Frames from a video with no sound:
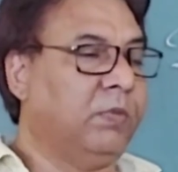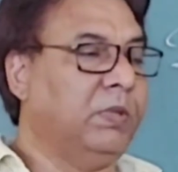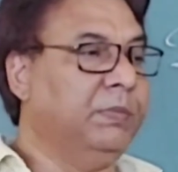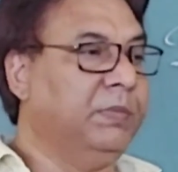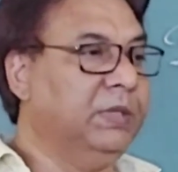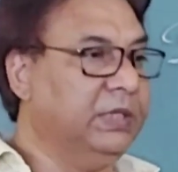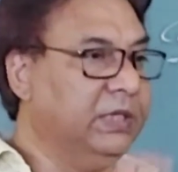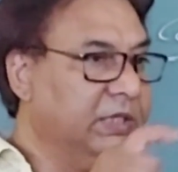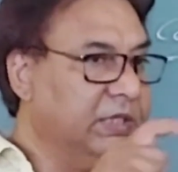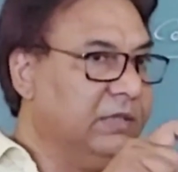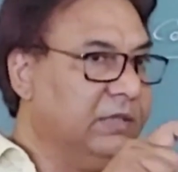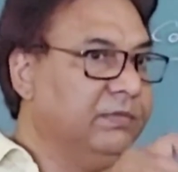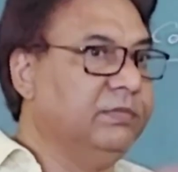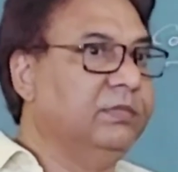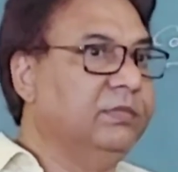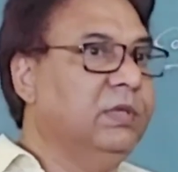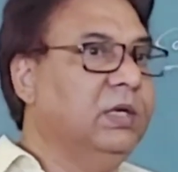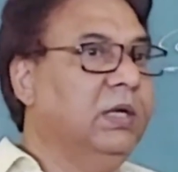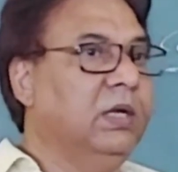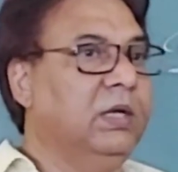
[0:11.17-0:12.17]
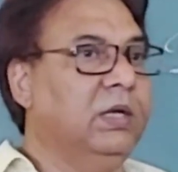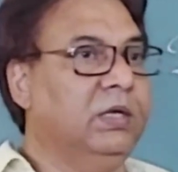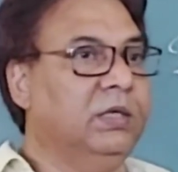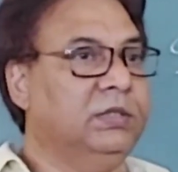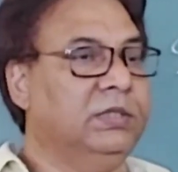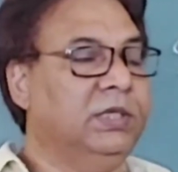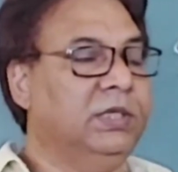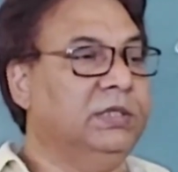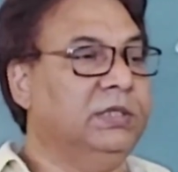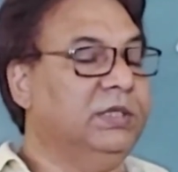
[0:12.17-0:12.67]
from a medium,
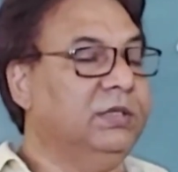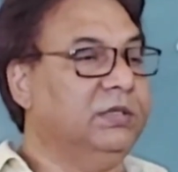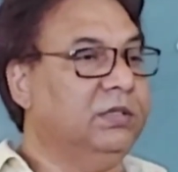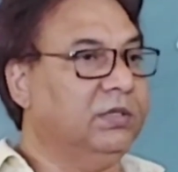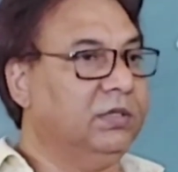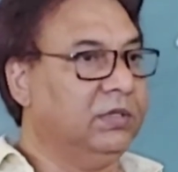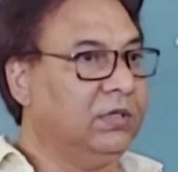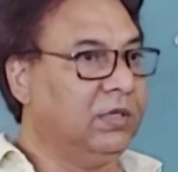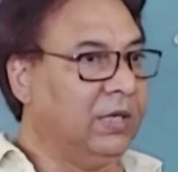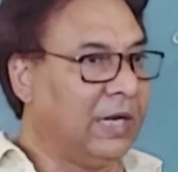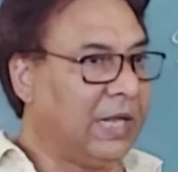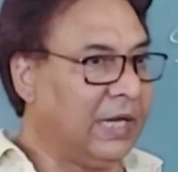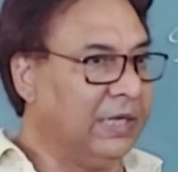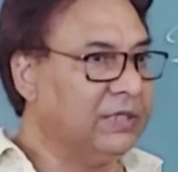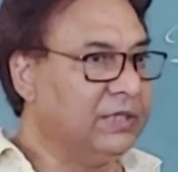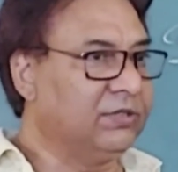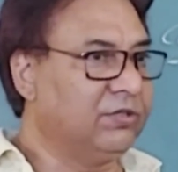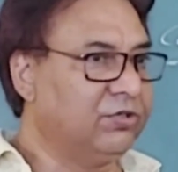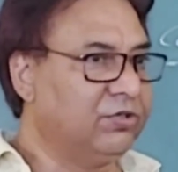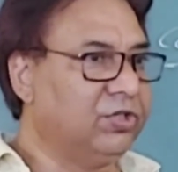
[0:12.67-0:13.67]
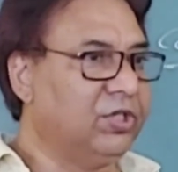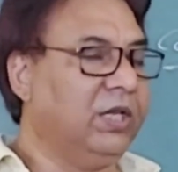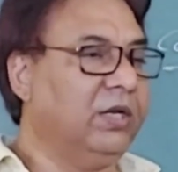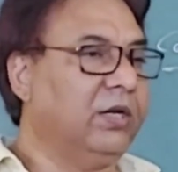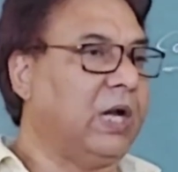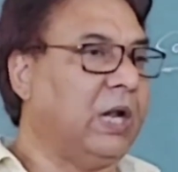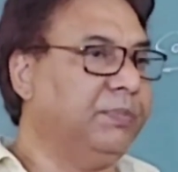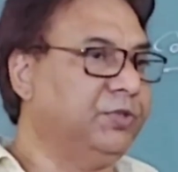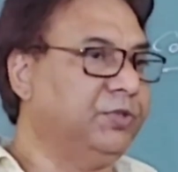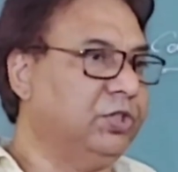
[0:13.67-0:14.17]
then lyse the
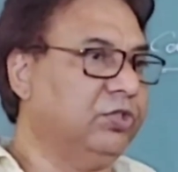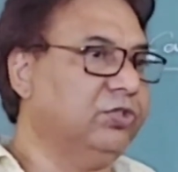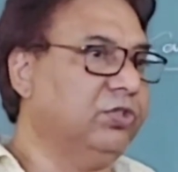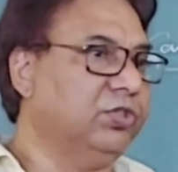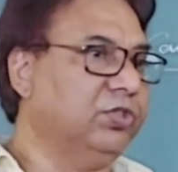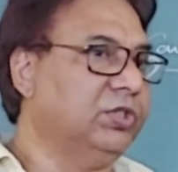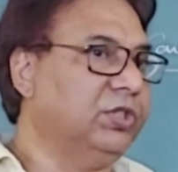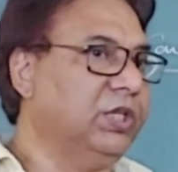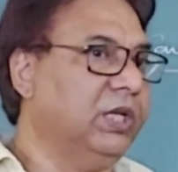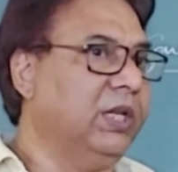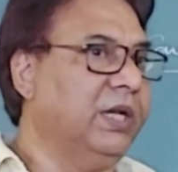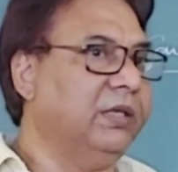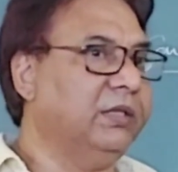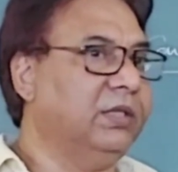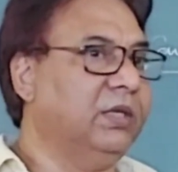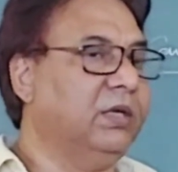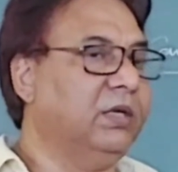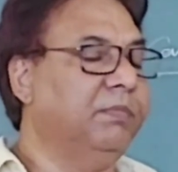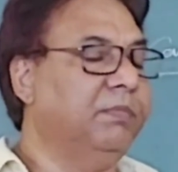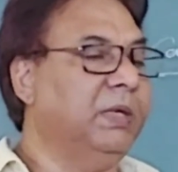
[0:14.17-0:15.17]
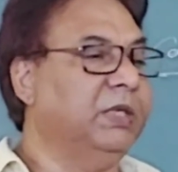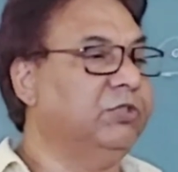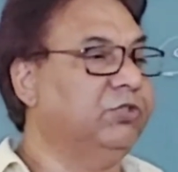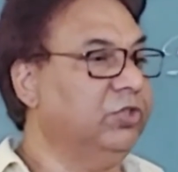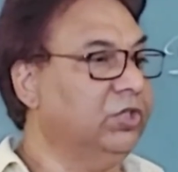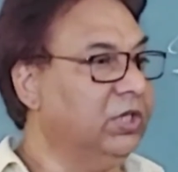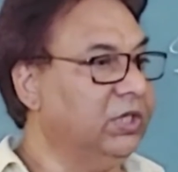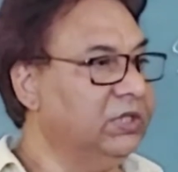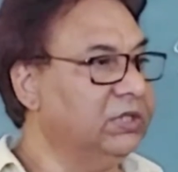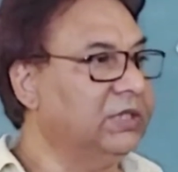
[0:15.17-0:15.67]
cell, ruptured the cell, and the
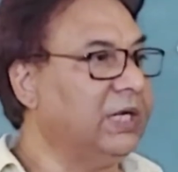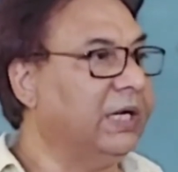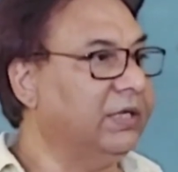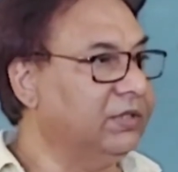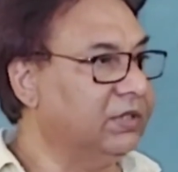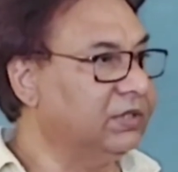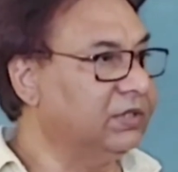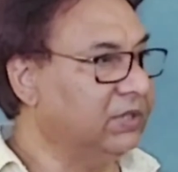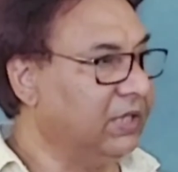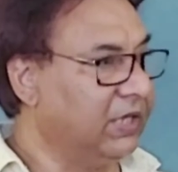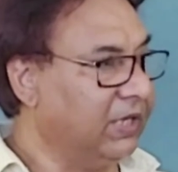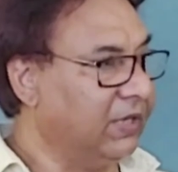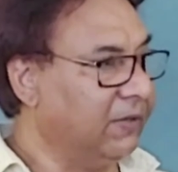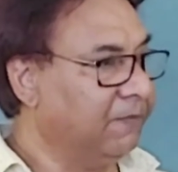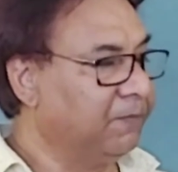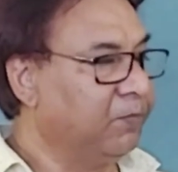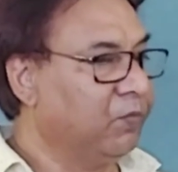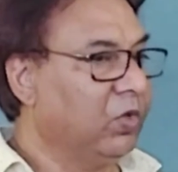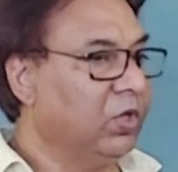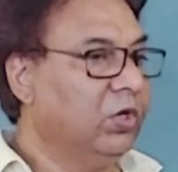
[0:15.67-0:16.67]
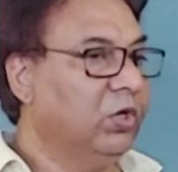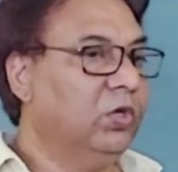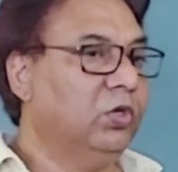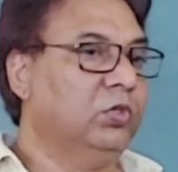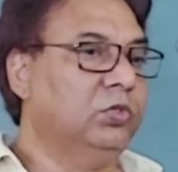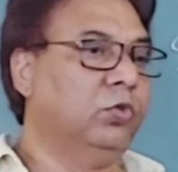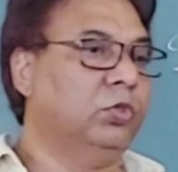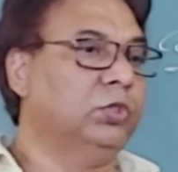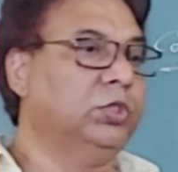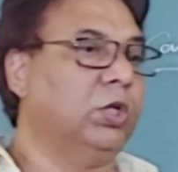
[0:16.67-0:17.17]
material inside the cell,
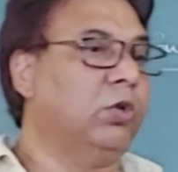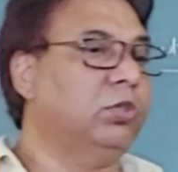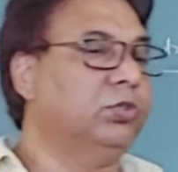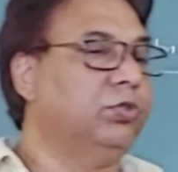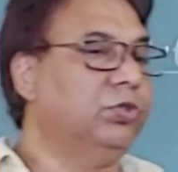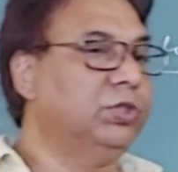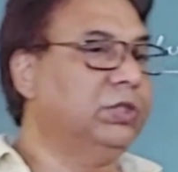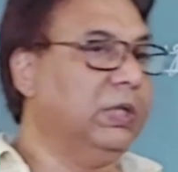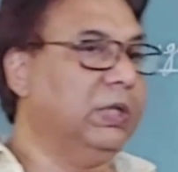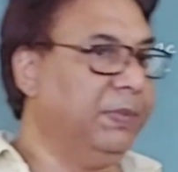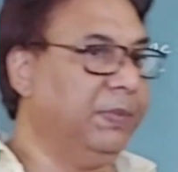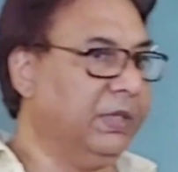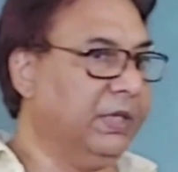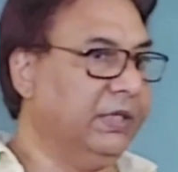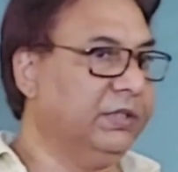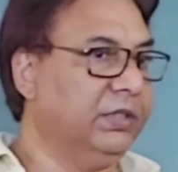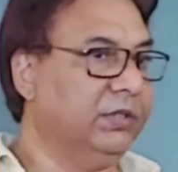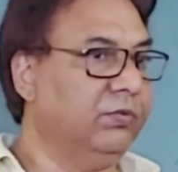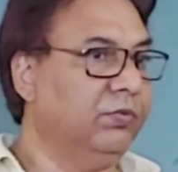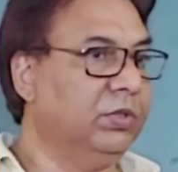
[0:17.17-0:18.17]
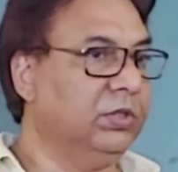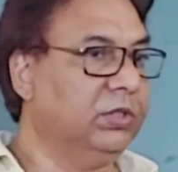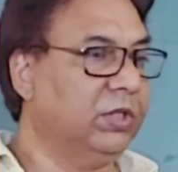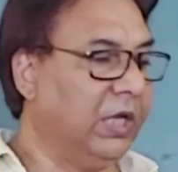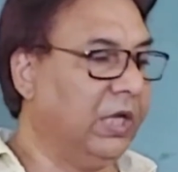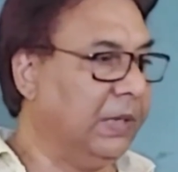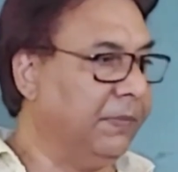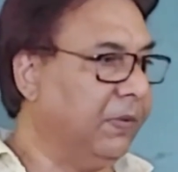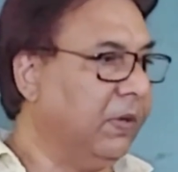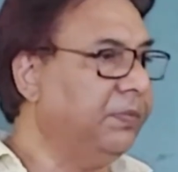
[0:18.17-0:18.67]
those are also separated
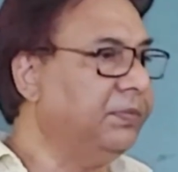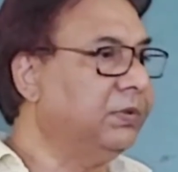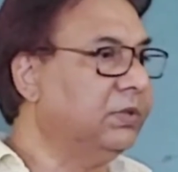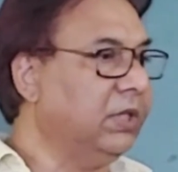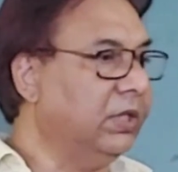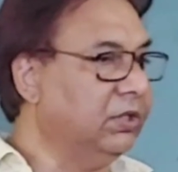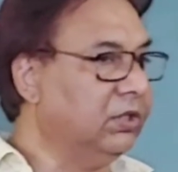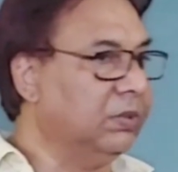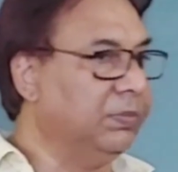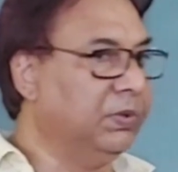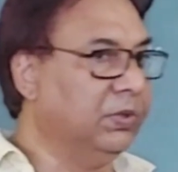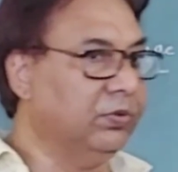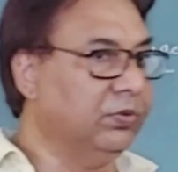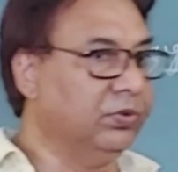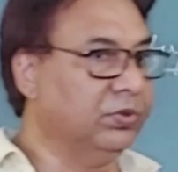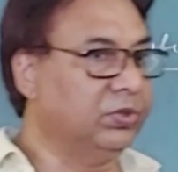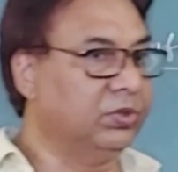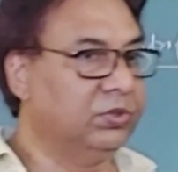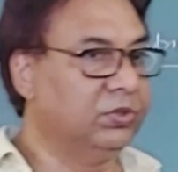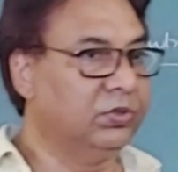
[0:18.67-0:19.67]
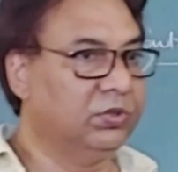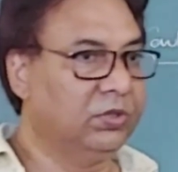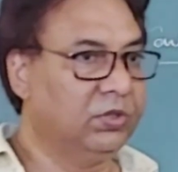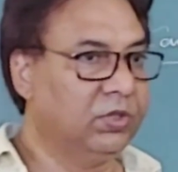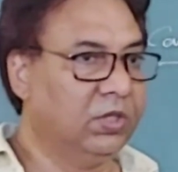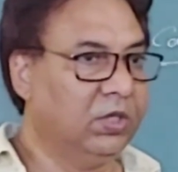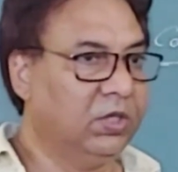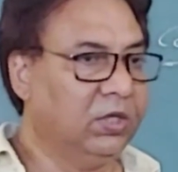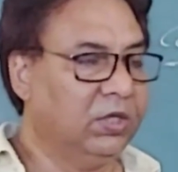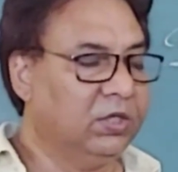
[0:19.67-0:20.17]
with the help of centrifuge.
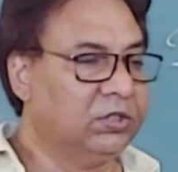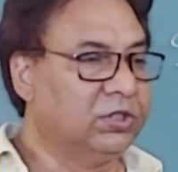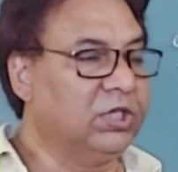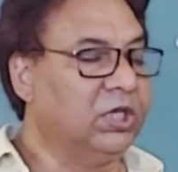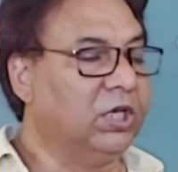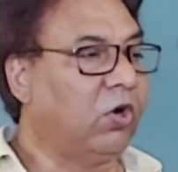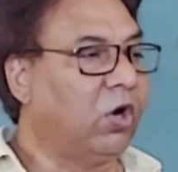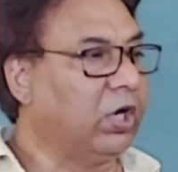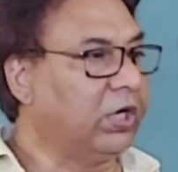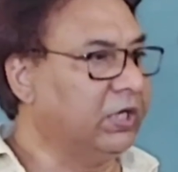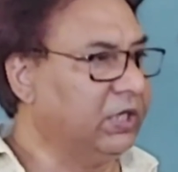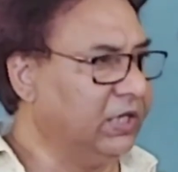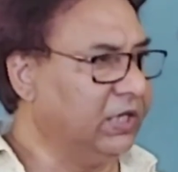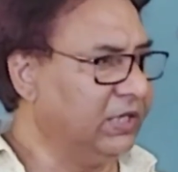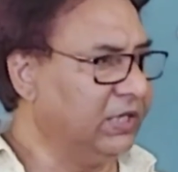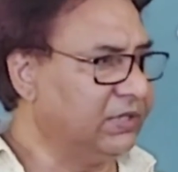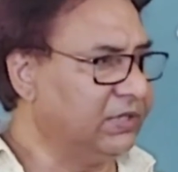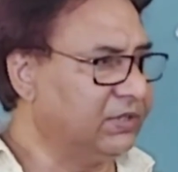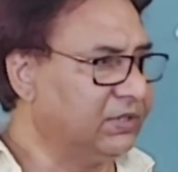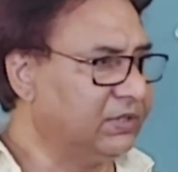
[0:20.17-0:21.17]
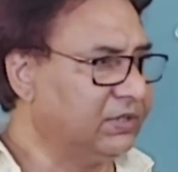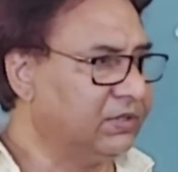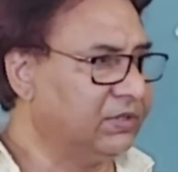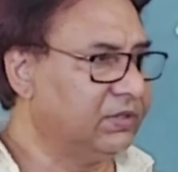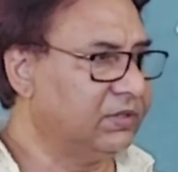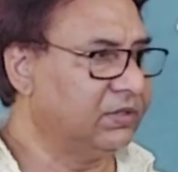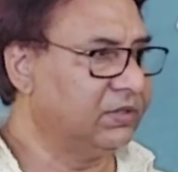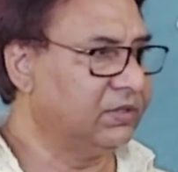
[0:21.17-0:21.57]
Cell organelles,